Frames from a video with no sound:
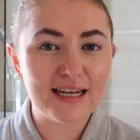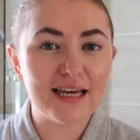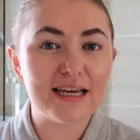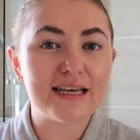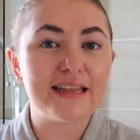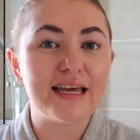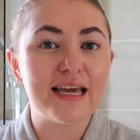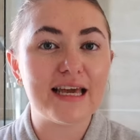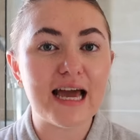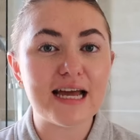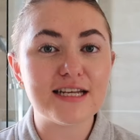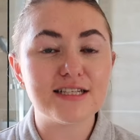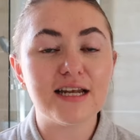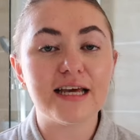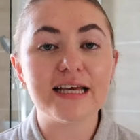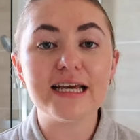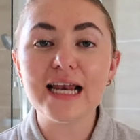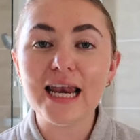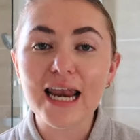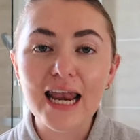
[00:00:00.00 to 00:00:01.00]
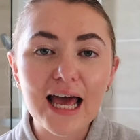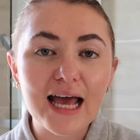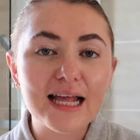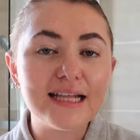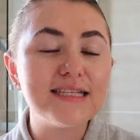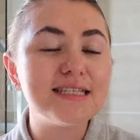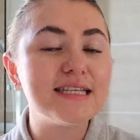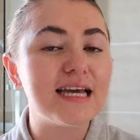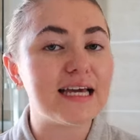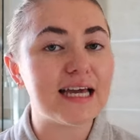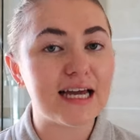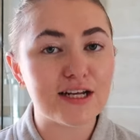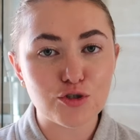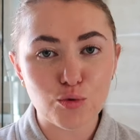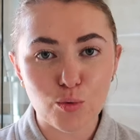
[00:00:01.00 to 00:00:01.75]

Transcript: like they get to like cleanse and get